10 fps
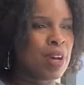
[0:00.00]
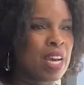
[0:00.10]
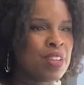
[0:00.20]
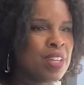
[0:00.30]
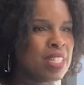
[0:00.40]

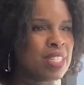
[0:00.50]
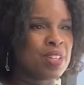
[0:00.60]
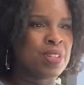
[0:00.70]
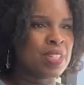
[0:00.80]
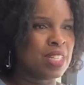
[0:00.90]
How do you get to know
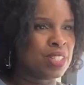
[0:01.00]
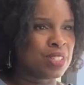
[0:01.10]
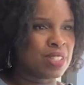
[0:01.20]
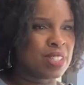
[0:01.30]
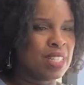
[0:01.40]
your
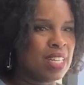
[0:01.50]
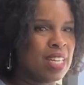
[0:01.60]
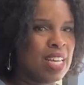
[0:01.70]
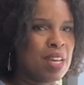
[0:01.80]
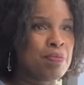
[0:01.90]
teachers?
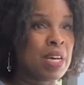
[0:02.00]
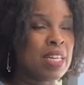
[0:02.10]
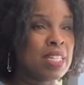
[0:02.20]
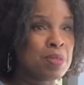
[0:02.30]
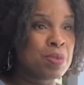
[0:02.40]
And my
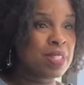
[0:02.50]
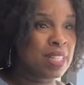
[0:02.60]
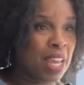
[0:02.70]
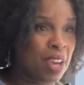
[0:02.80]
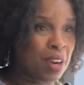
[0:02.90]
husband's
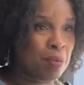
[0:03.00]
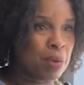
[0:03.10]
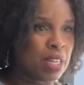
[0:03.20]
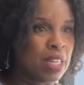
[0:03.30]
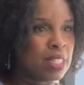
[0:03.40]
there,
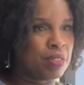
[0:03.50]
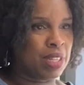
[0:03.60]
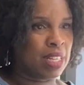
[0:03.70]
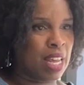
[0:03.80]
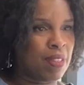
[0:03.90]
but he's
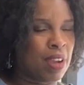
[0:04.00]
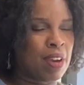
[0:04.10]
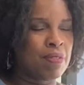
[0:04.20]
really not there.